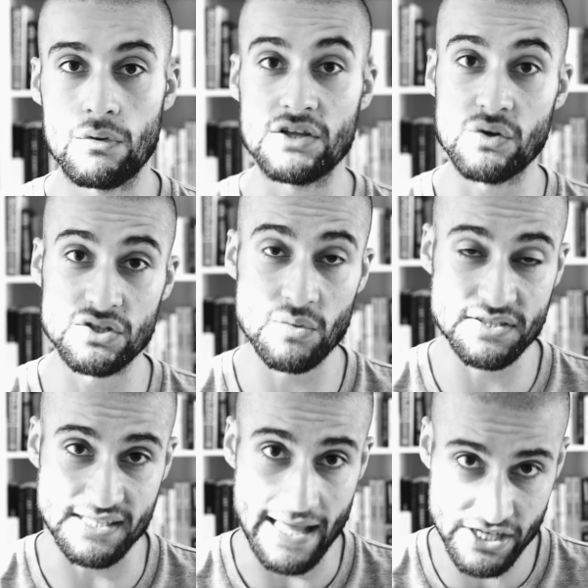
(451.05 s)
it's also a
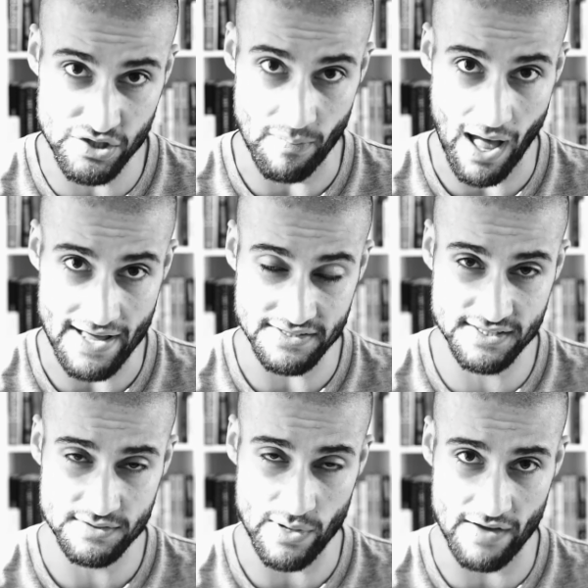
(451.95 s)
selection
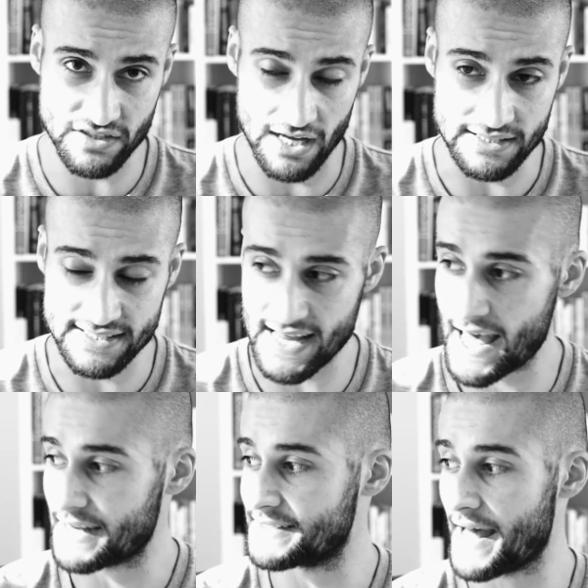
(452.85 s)
bias we have to
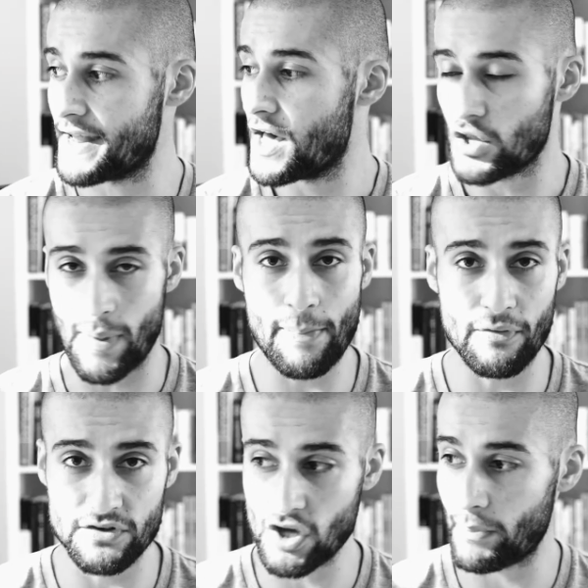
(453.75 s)
understand is that the
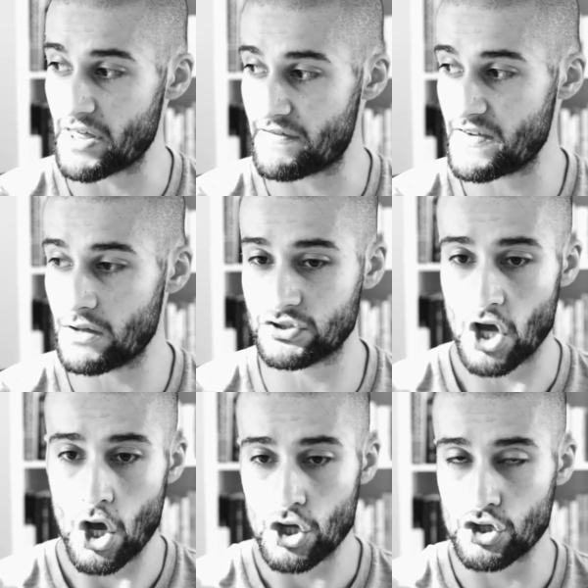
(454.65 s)
people at the top of their fields
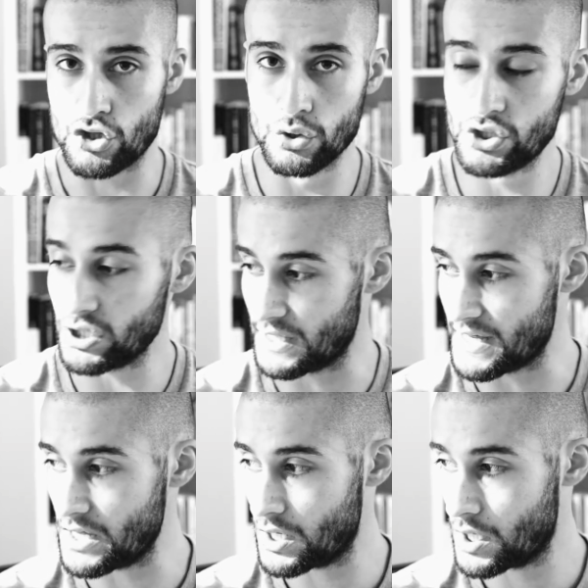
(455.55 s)

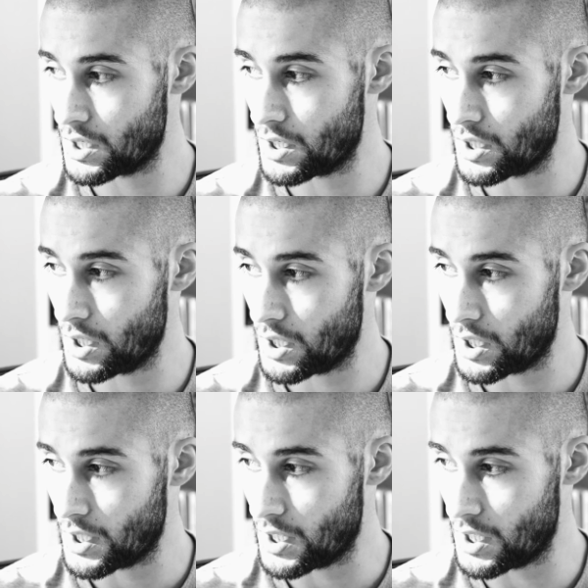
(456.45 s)
usually
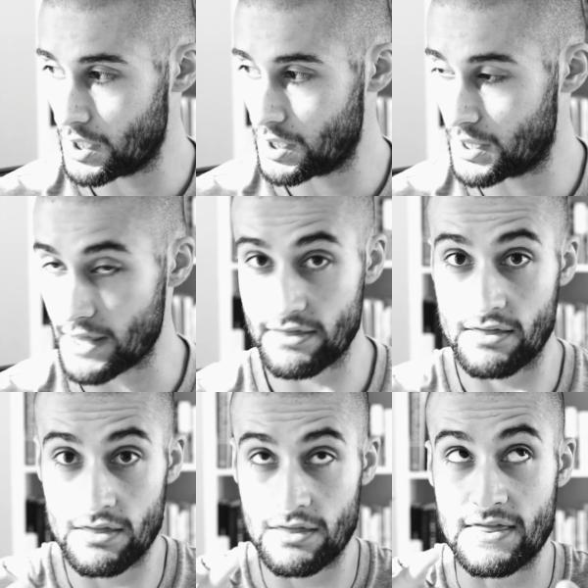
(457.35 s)
the,
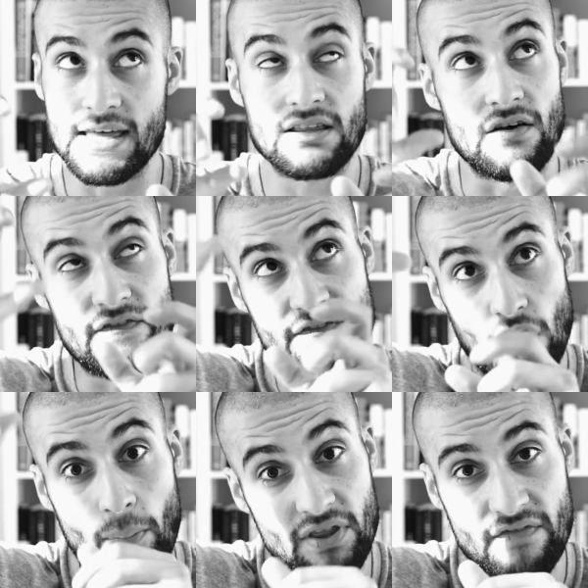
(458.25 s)
the, the
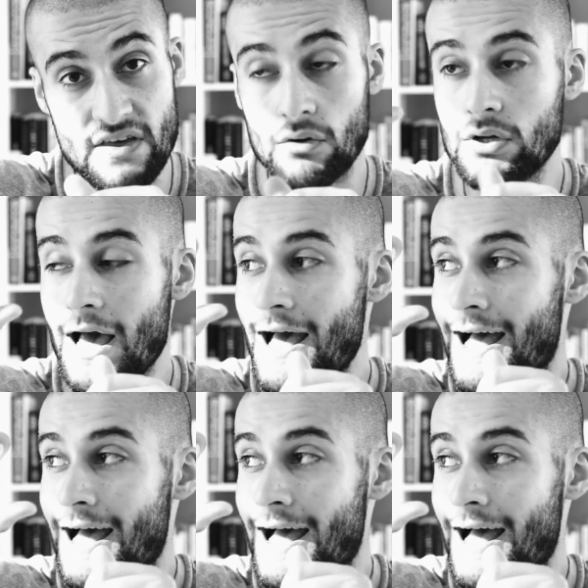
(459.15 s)
top of the field